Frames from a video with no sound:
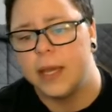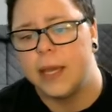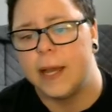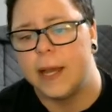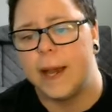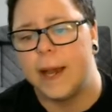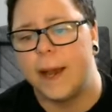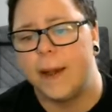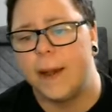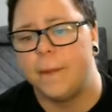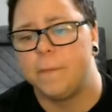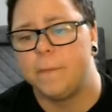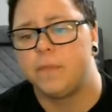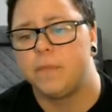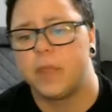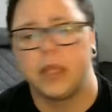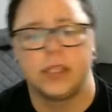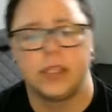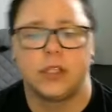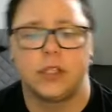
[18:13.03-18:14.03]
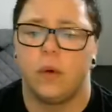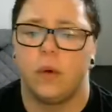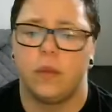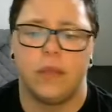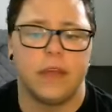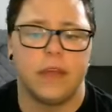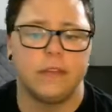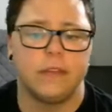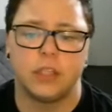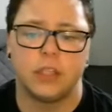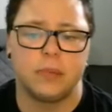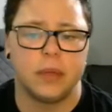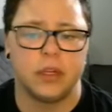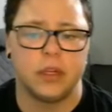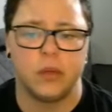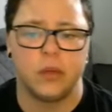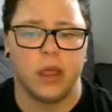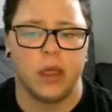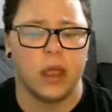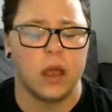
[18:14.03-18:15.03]
And so they've just been
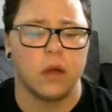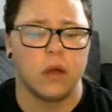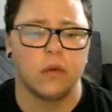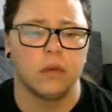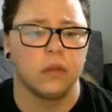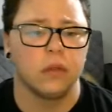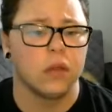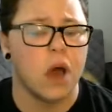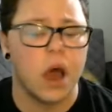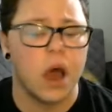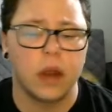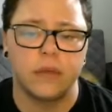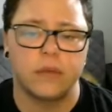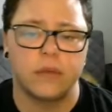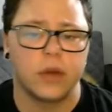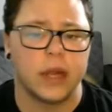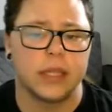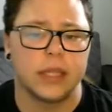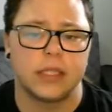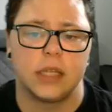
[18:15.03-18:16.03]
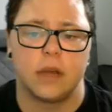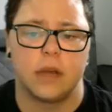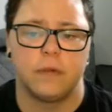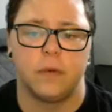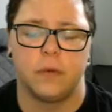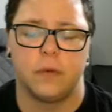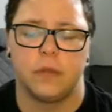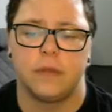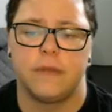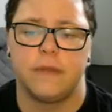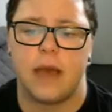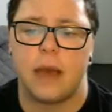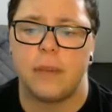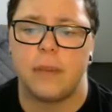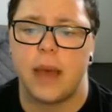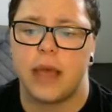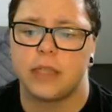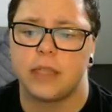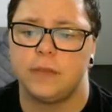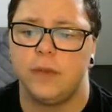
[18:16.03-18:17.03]
doing a lot of great stuff over the
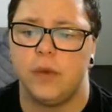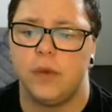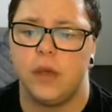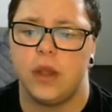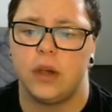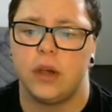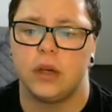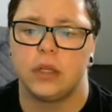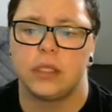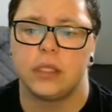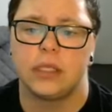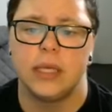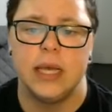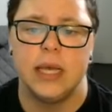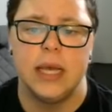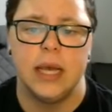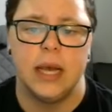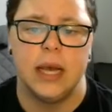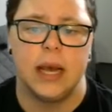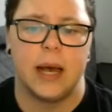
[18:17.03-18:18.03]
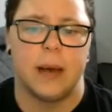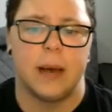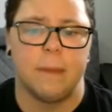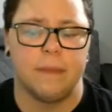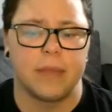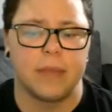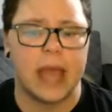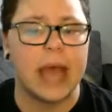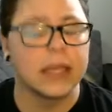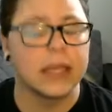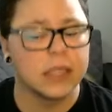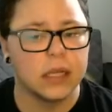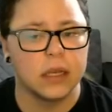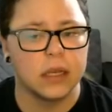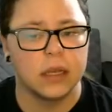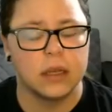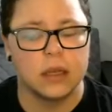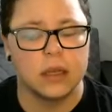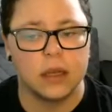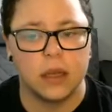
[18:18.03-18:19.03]
past few years. As
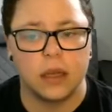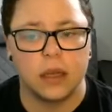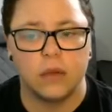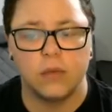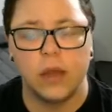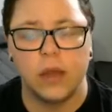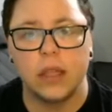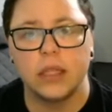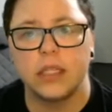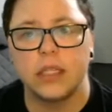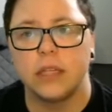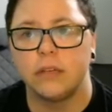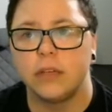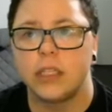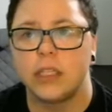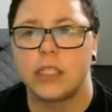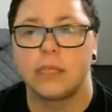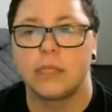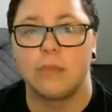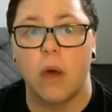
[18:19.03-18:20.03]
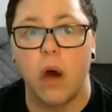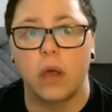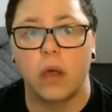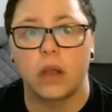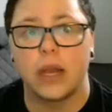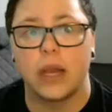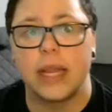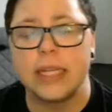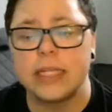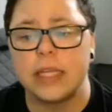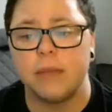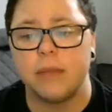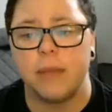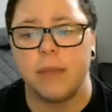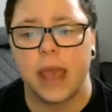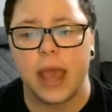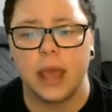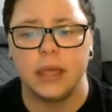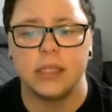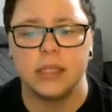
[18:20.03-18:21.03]
a relatively smaller indie
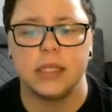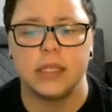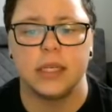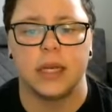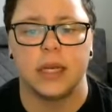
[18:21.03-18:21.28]
band,